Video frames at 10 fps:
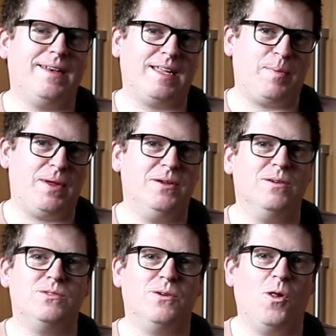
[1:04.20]
deep in
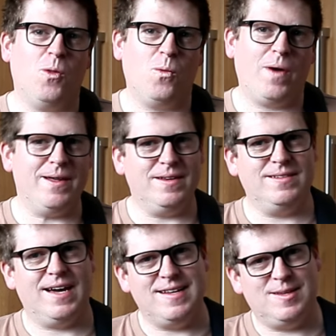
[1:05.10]
your soul why you
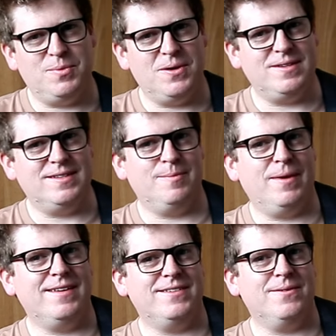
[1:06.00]
decided to purchase a
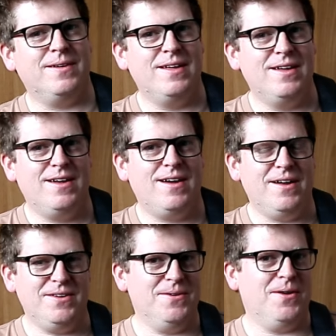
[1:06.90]
banjo.
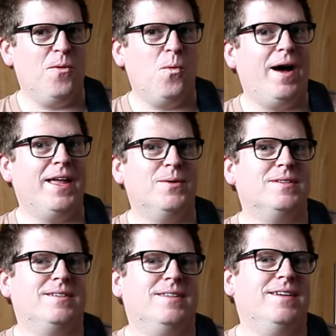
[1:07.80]
And you know why you
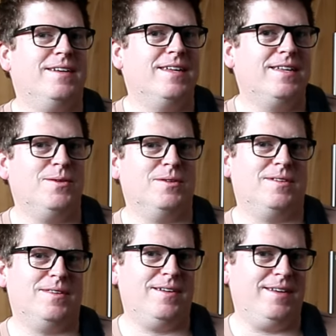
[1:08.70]
want to learn. You want
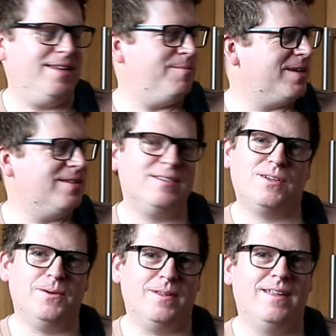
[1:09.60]
to learn it because it's
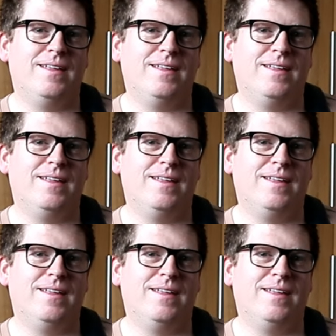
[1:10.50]
cool.